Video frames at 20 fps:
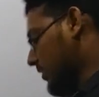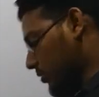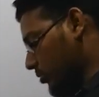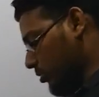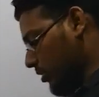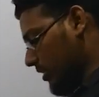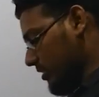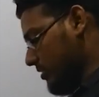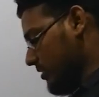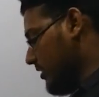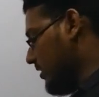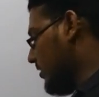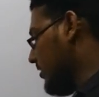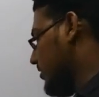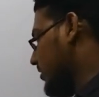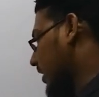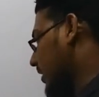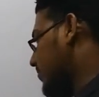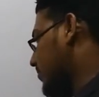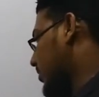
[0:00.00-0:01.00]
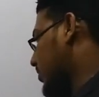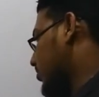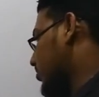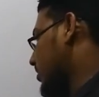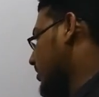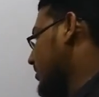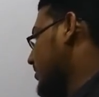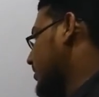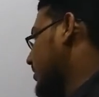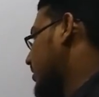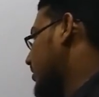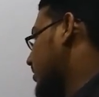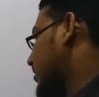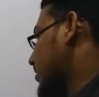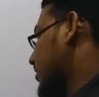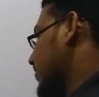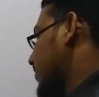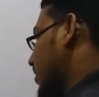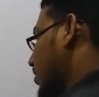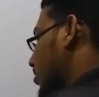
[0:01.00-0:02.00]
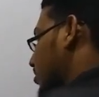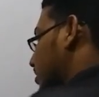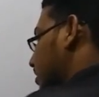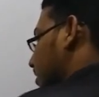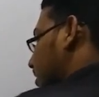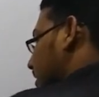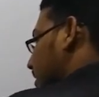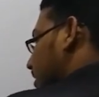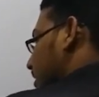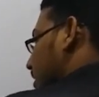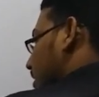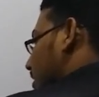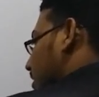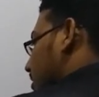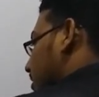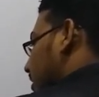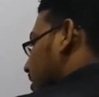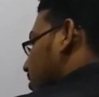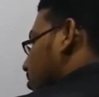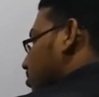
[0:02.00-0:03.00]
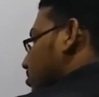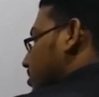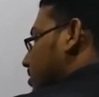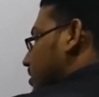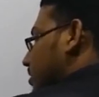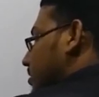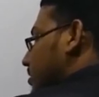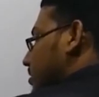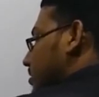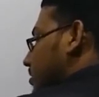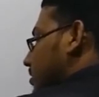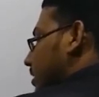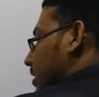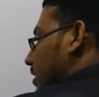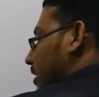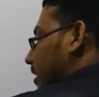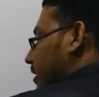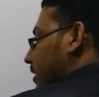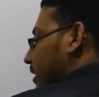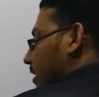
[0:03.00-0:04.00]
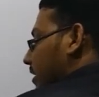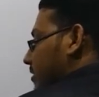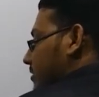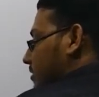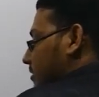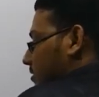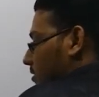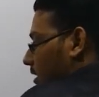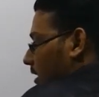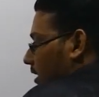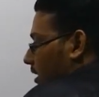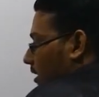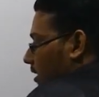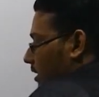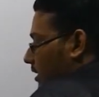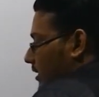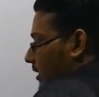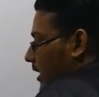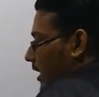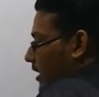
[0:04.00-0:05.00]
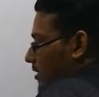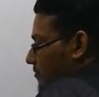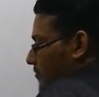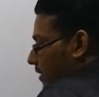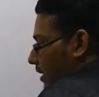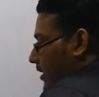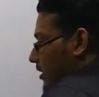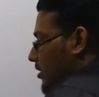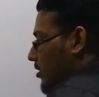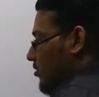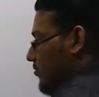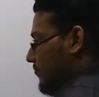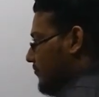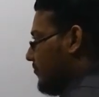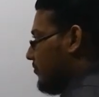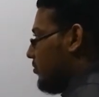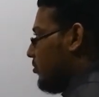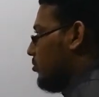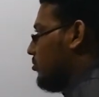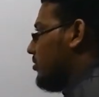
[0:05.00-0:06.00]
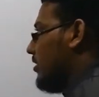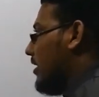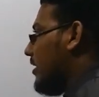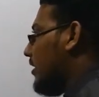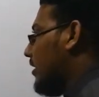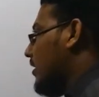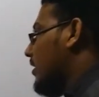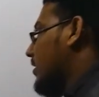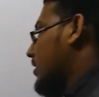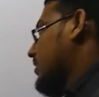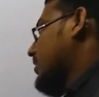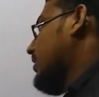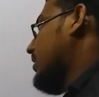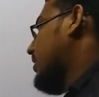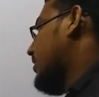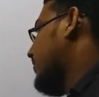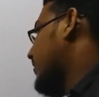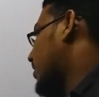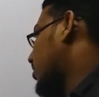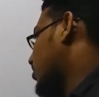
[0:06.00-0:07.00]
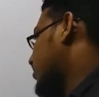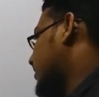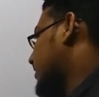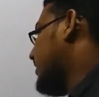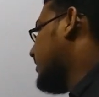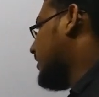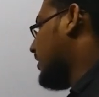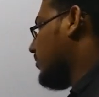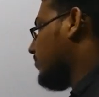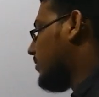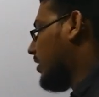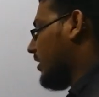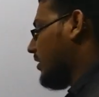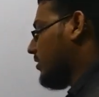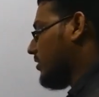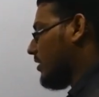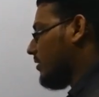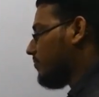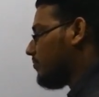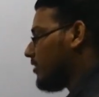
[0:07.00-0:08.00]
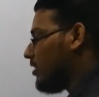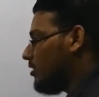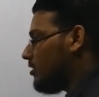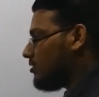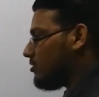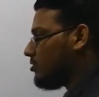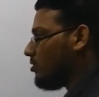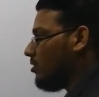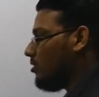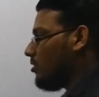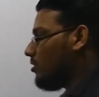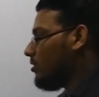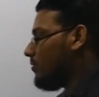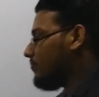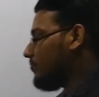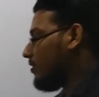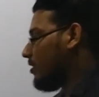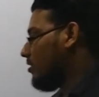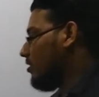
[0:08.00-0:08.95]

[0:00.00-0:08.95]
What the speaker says: duration time duration the velocity reduces. That I can find out through the velocity time diagram. So